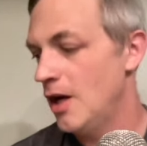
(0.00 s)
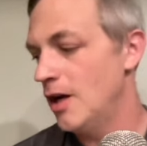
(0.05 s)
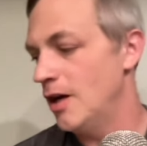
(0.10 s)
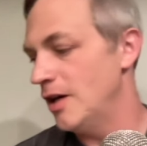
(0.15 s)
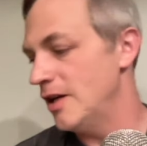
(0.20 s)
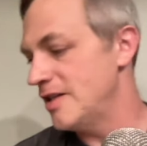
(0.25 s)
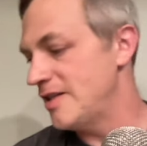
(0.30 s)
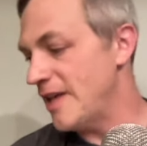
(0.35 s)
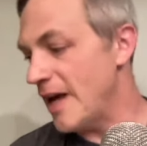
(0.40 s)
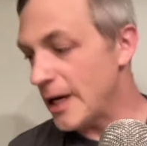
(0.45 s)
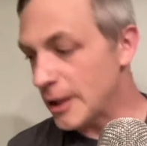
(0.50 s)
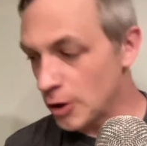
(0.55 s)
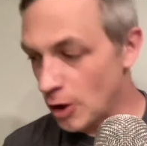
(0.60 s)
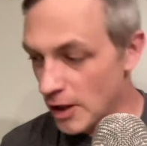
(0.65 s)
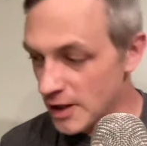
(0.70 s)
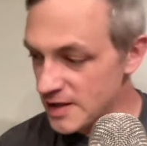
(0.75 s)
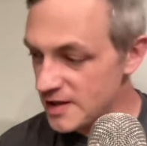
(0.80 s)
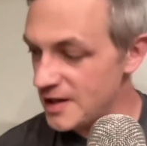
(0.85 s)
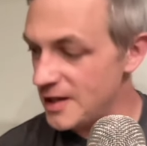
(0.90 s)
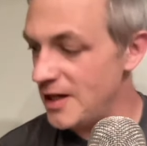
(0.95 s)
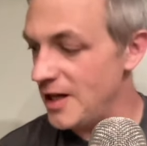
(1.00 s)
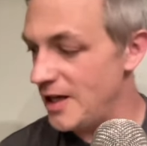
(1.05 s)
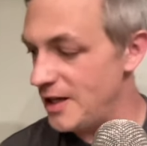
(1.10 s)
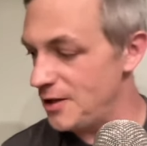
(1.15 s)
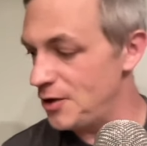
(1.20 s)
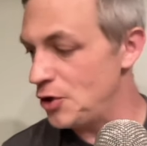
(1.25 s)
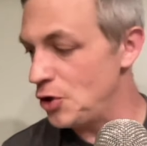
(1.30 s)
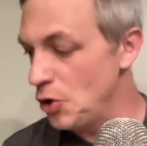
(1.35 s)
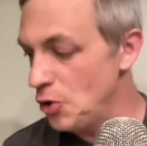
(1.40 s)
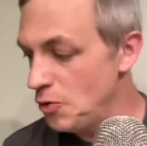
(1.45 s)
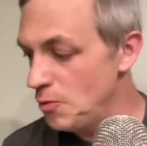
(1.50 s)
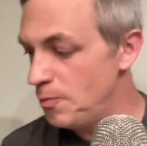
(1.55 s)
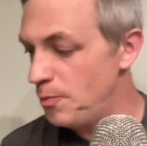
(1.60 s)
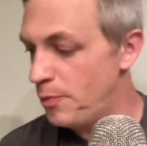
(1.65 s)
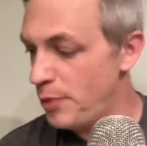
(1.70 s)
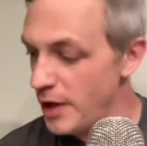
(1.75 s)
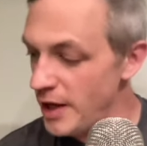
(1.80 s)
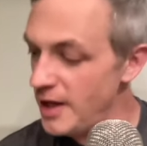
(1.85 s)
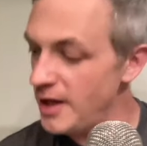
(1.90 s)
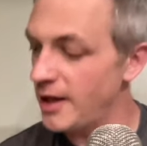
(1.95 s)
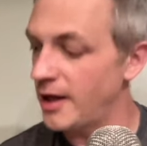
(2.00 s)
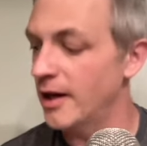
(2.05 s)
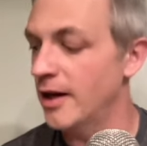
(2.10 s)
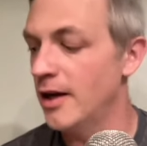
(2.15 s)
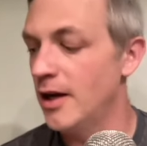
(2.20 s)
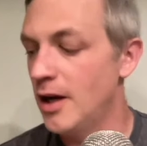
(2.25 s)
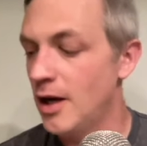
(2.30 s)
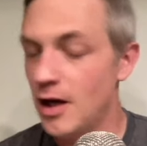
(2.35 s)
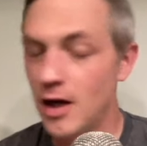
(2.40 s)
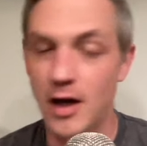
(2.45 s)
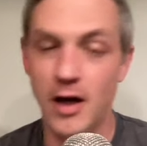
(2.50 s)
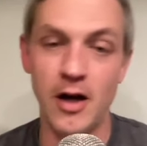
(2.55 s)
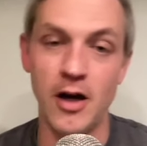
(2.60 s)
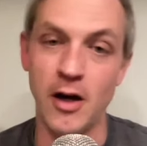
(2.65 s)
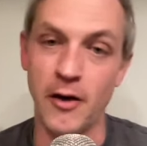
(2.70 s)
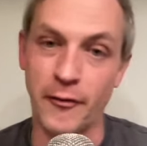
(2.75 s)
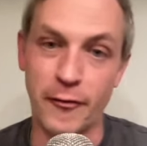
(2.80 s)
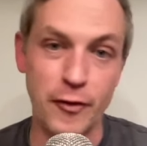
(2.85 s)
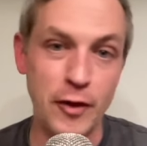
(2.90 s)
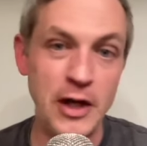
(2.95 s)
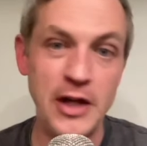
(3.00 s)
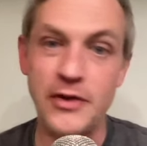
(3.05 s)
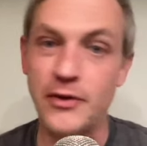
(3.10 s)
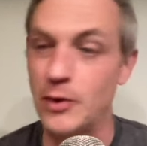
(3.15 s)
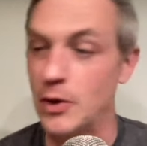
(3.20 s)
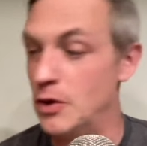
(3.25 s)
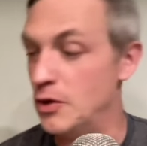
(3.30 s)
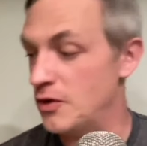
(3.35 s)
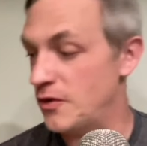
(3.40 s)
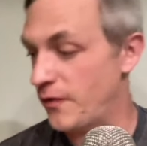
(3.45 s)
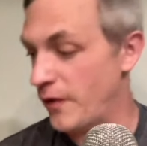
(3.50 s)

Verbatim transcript: Uh, Zach Austin hit two big uh, free throws.